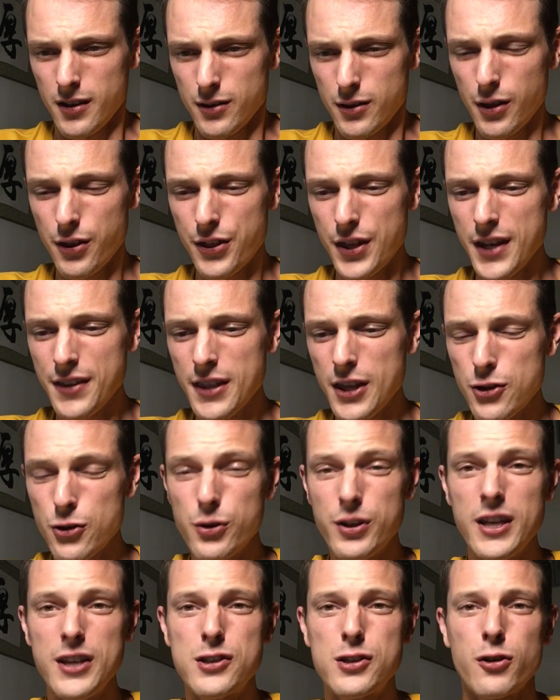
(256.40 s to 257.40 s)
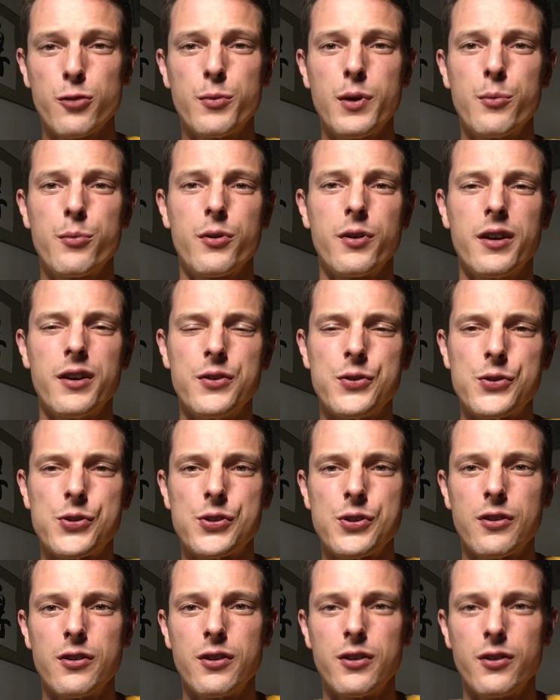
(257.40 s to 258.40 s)
the thing that you need to remember
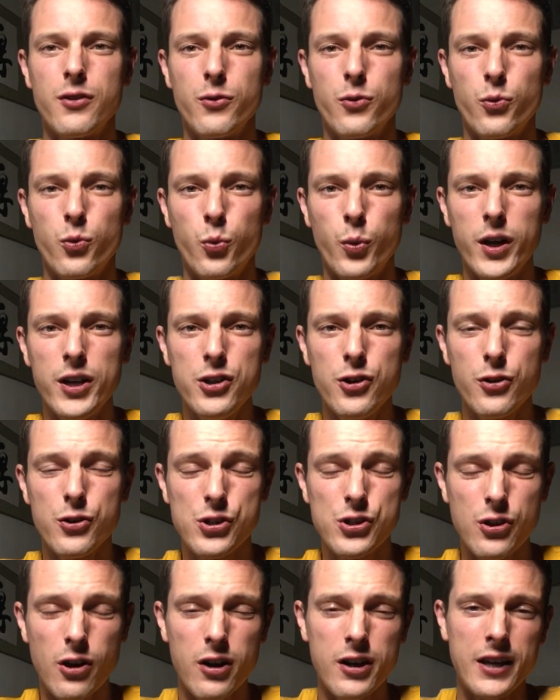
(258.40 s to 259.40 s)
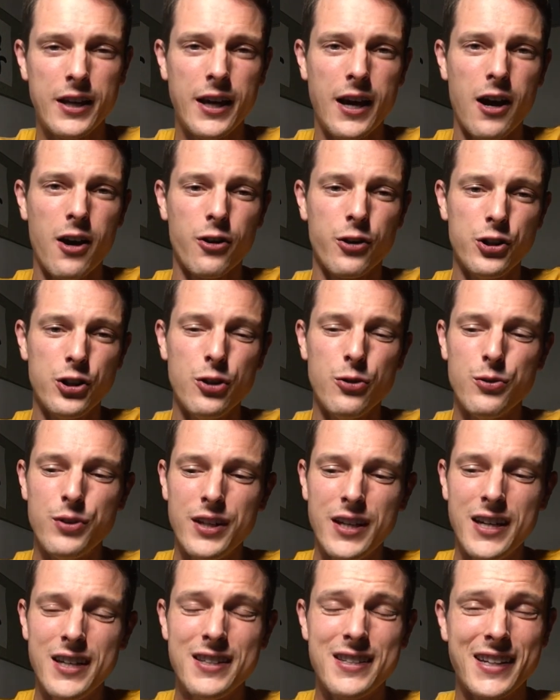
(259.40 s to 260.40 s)
is when you're starting out, you
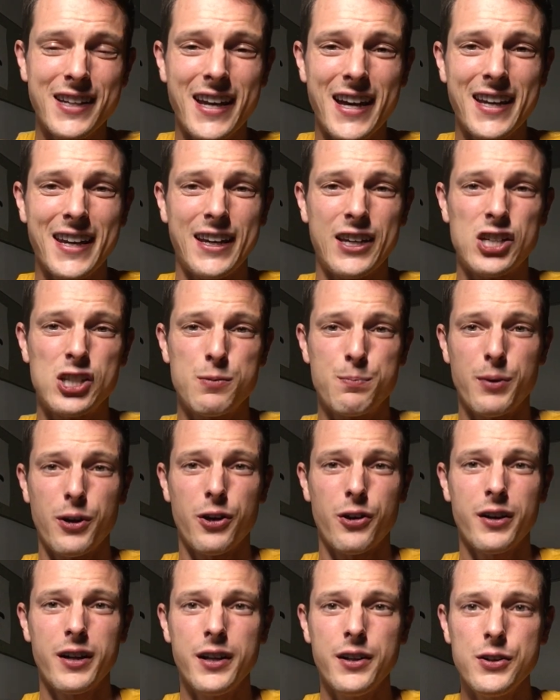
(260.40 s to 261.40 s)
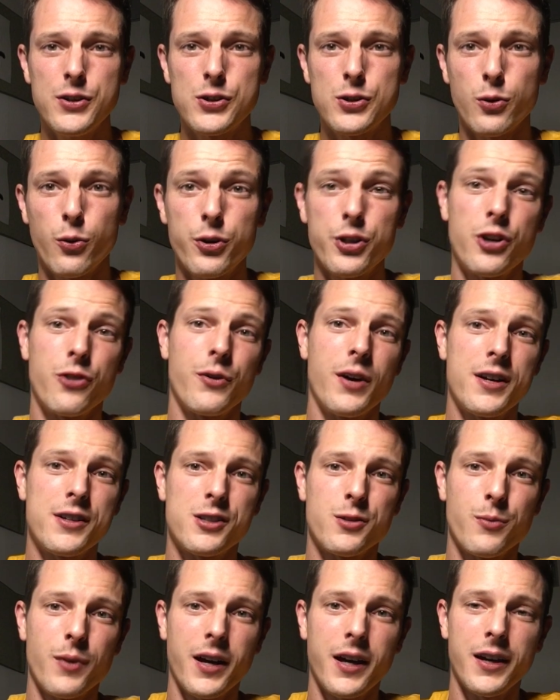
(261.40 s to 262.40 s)
need to get experience on your
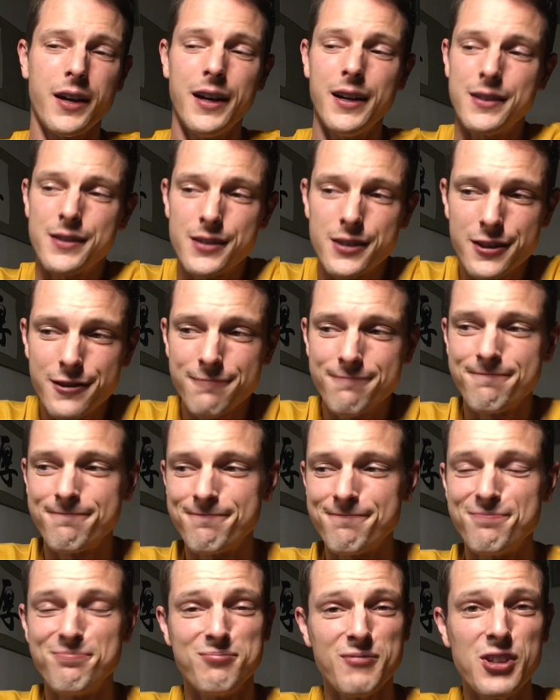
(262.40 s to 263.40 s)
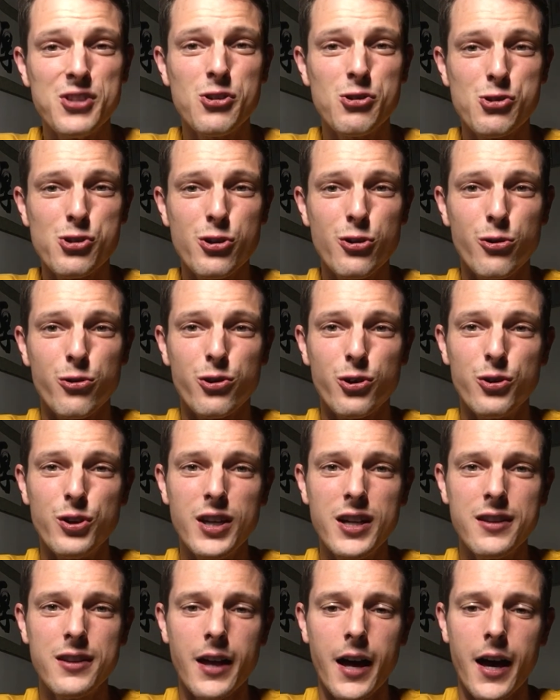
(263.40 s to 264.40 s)
resume. It's a truth. You
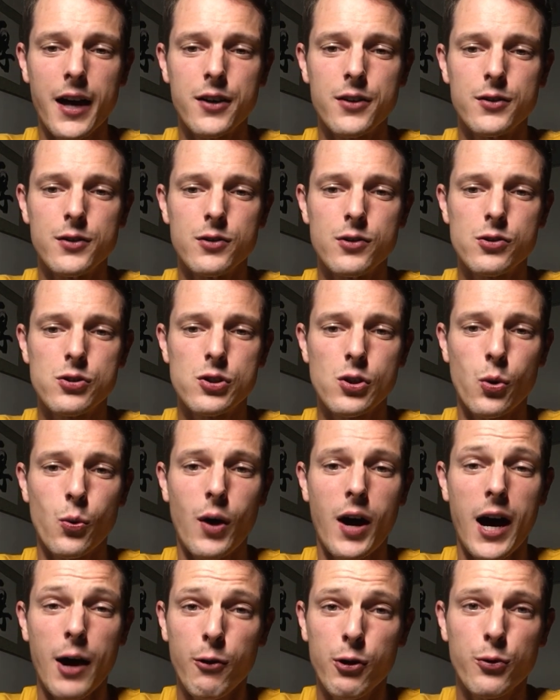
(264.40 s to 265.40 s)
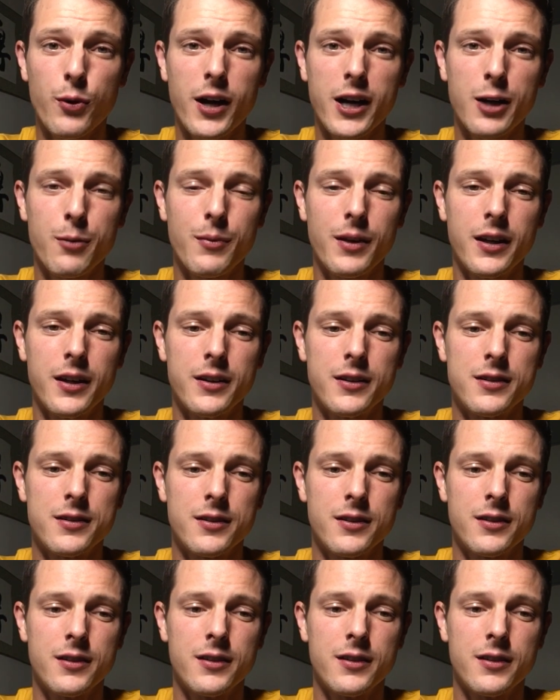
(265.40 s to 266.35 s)
need that. So I would recommend